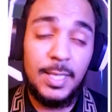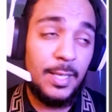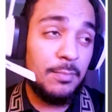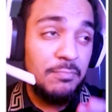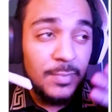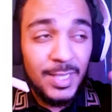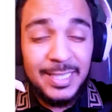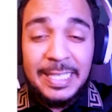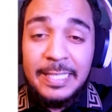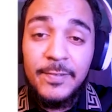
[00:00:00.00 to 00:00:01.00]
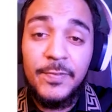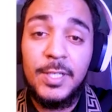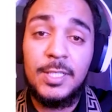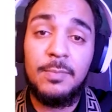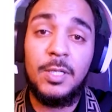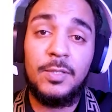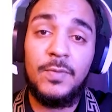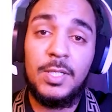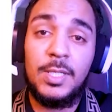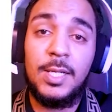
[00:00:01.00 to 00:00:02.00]
like an infinite amount
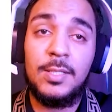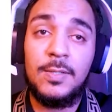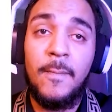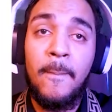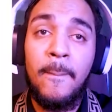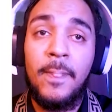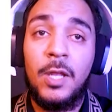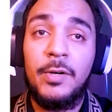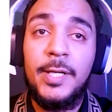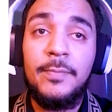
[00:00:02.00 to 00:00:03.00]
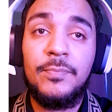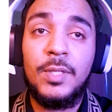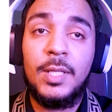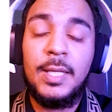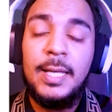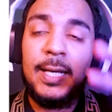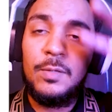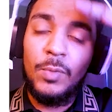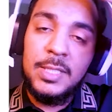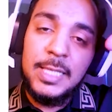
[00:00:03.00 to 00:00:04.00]
of designs. All right,
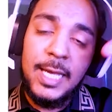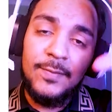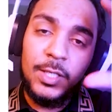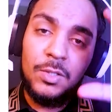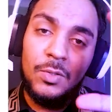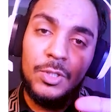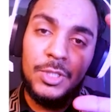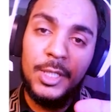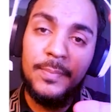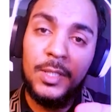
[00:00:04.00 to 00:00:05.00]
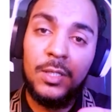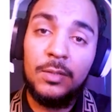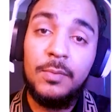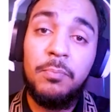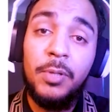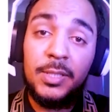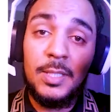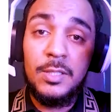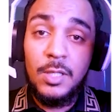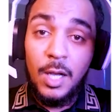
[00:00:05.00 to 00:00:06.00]
and once I have that core shape down, put
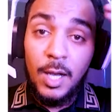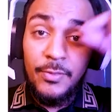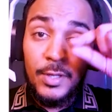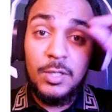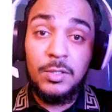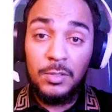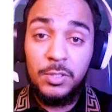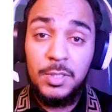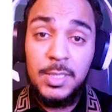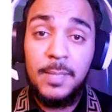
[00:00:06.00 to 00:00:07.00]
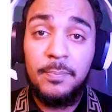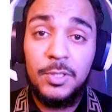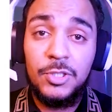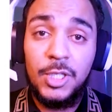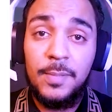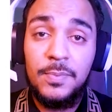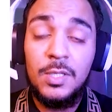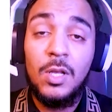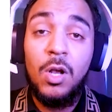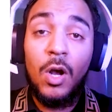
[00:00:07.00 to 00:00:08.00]
in other simple shapes